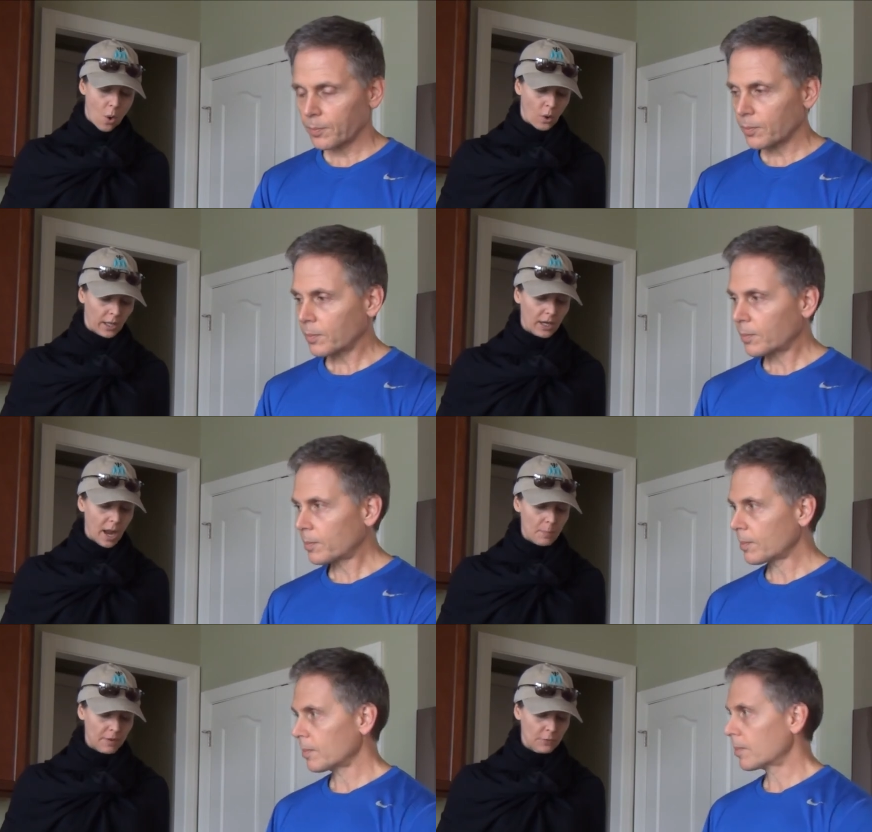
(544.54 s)
Speaker 1: or a
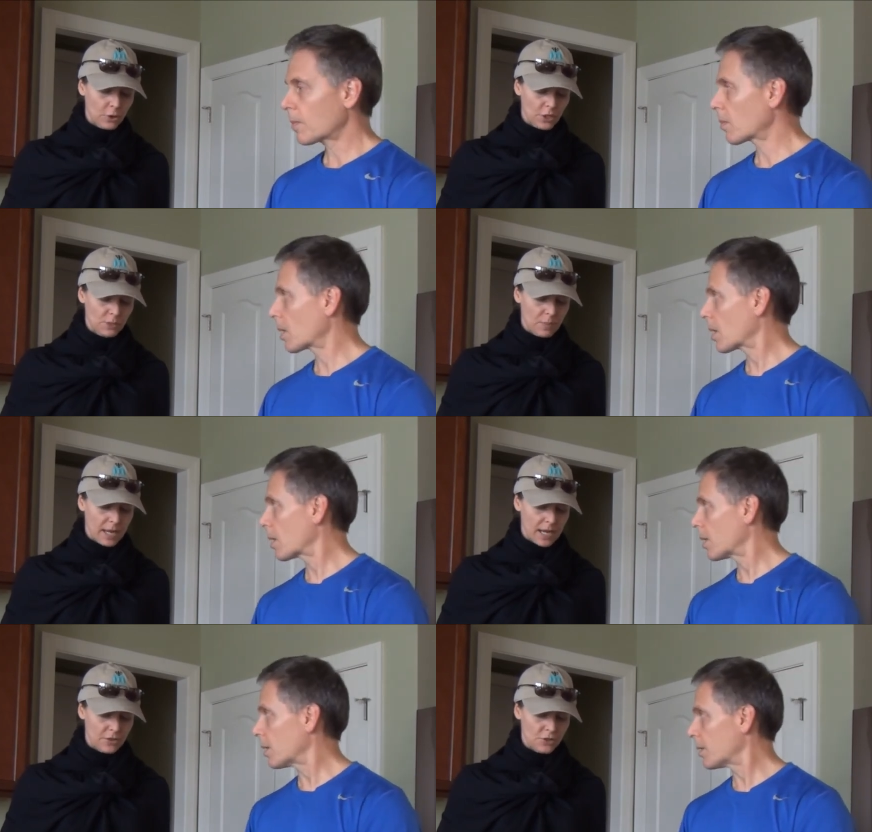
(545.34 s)
cup of cooked
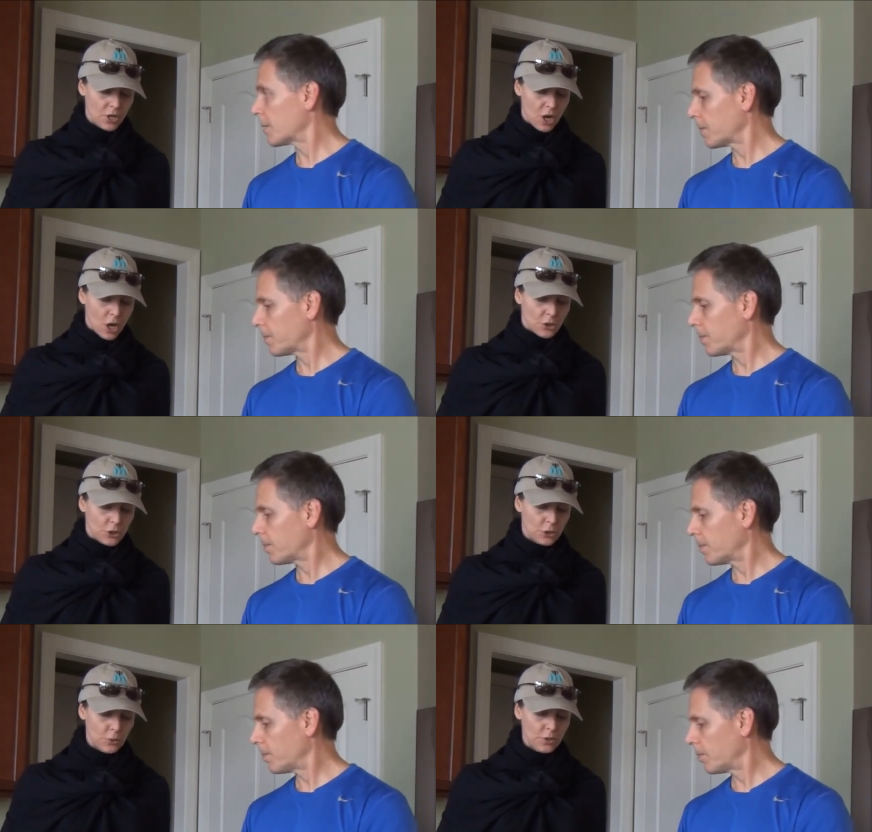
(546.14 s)
spinach,
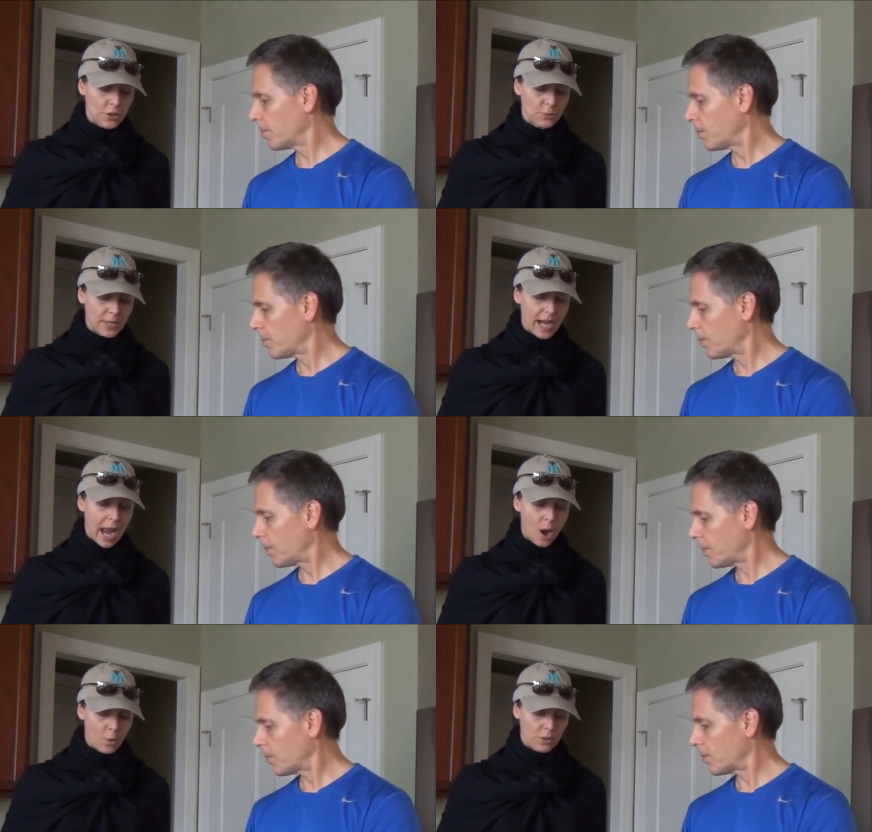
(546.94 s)
two to three
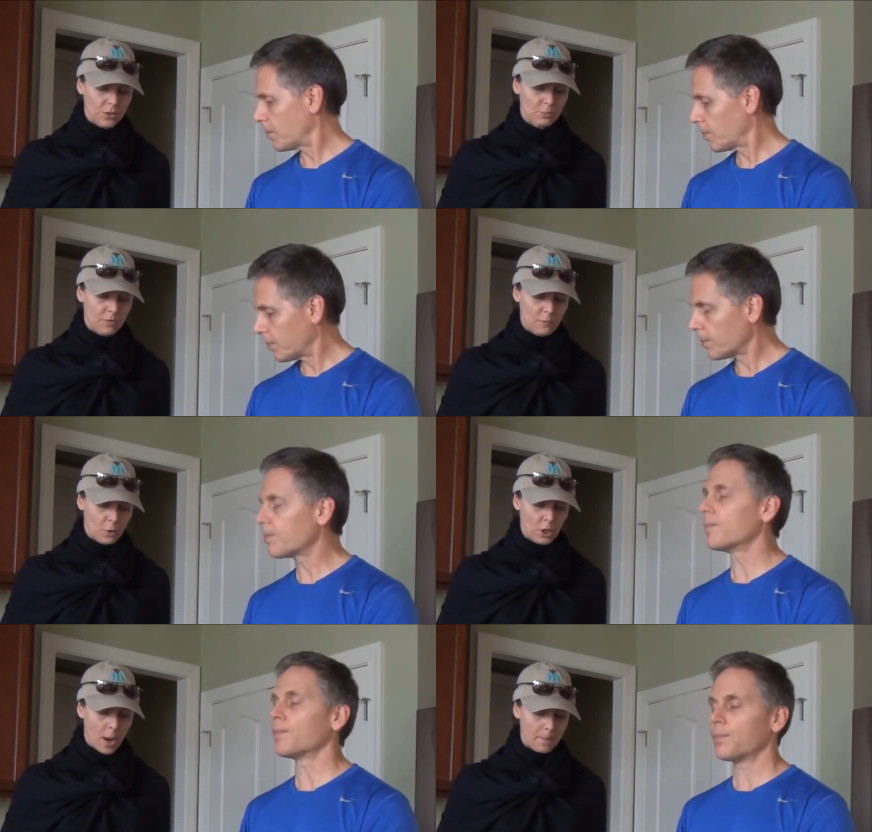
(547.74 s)
hours
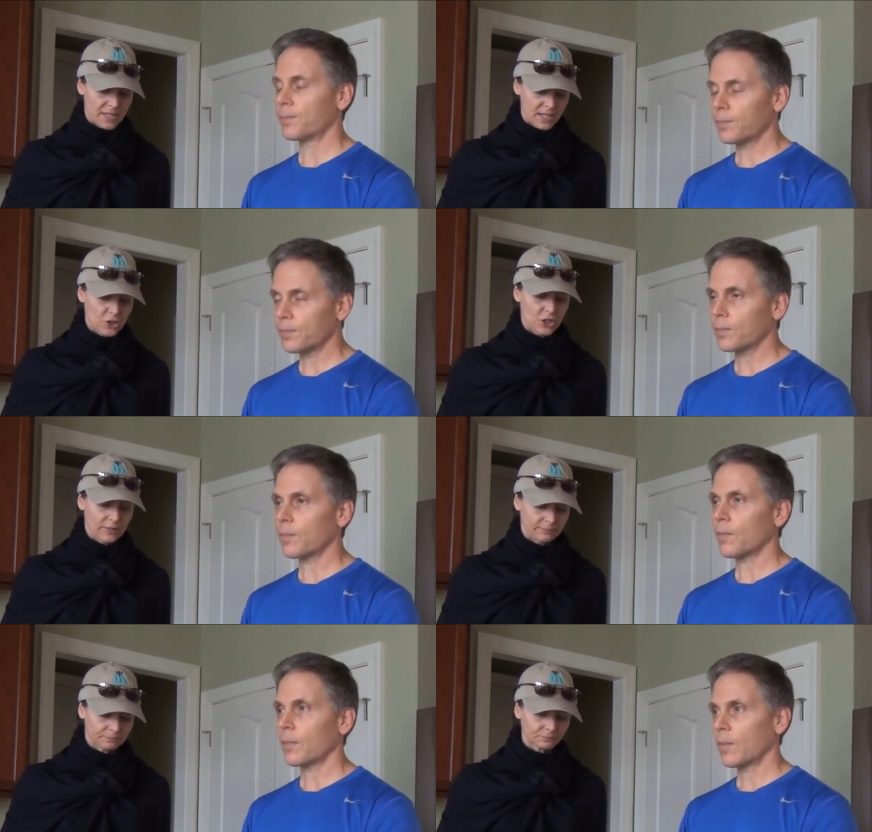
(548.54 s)
before competition.
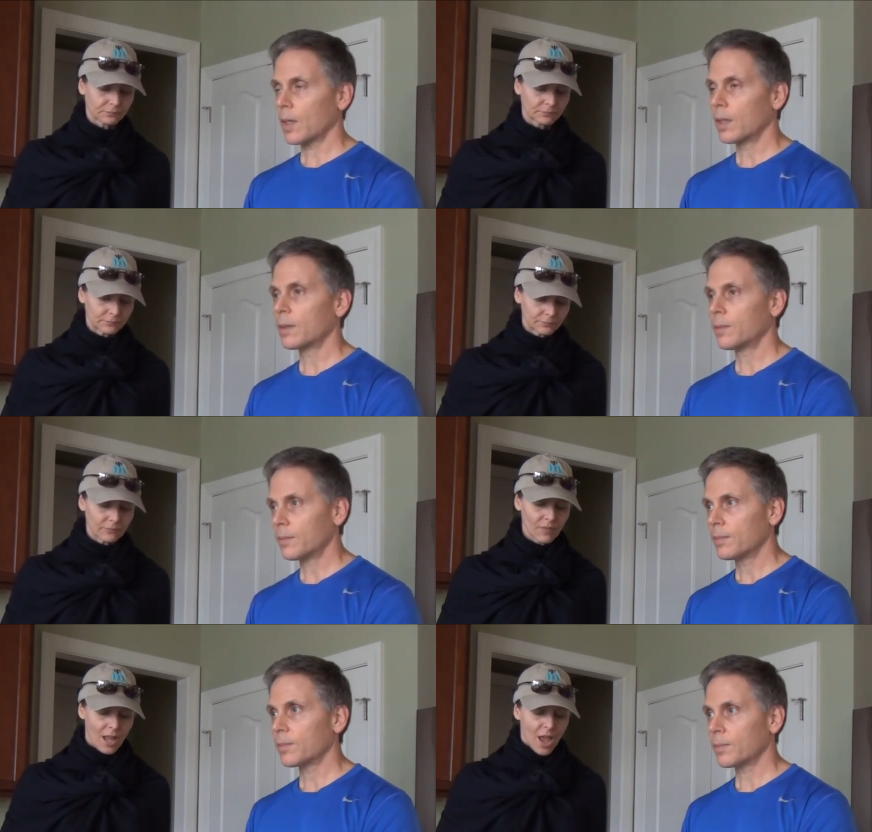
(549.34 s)

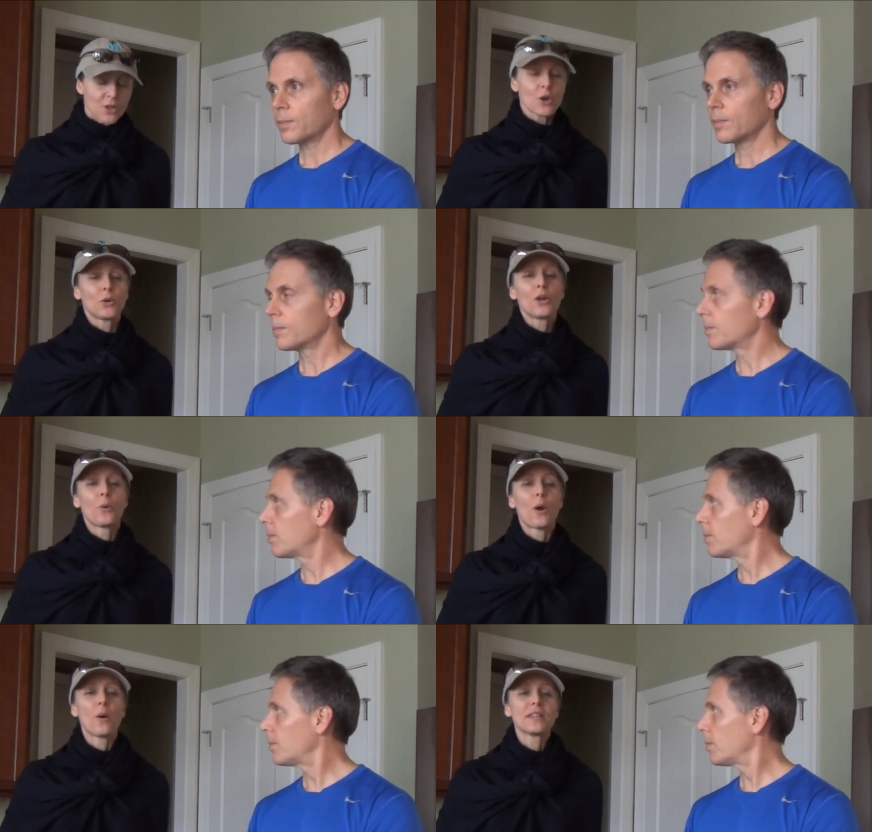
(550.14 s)
So you know,
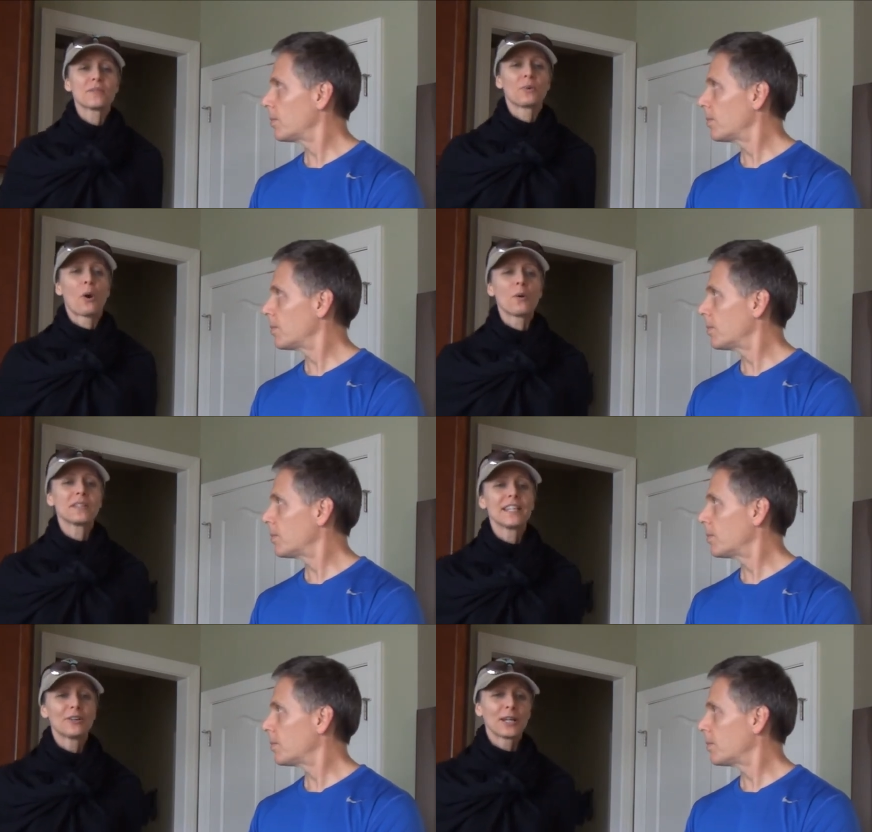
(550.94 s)
we always we're
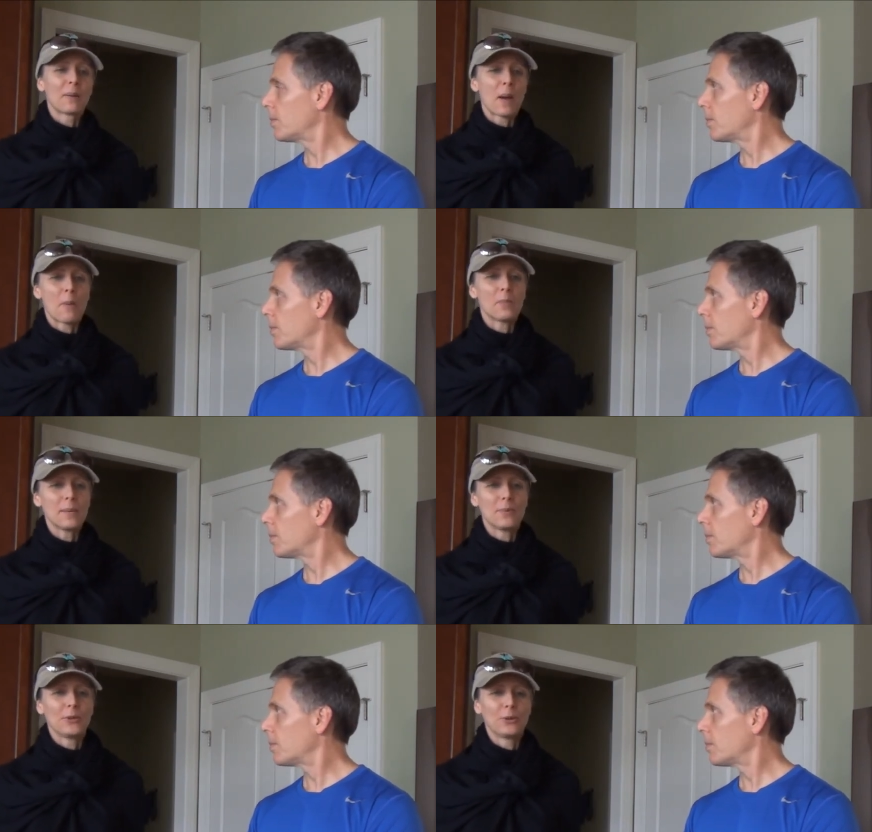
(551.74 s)
always hearing about
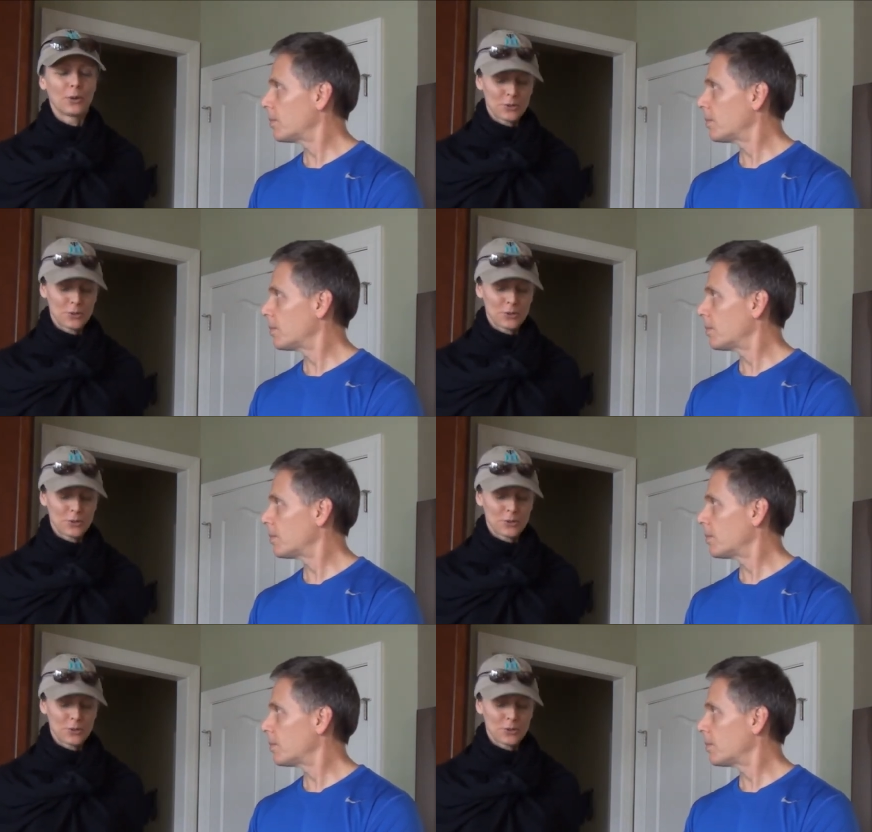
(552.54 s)
people who are